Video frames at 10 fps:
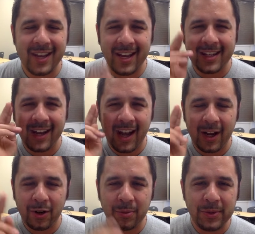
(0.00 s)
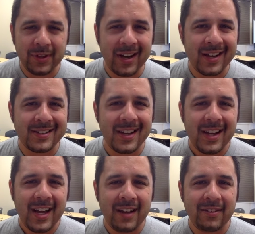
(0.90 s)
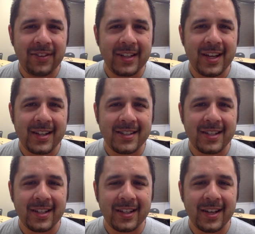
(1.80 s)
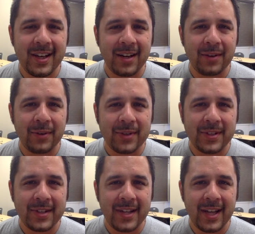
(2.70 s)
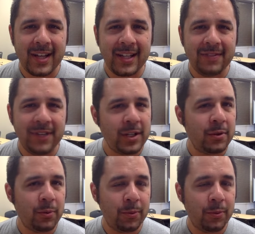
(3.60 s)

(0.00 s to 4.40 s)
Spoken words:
And I hope you guys have a fantastic rest of the day, evening,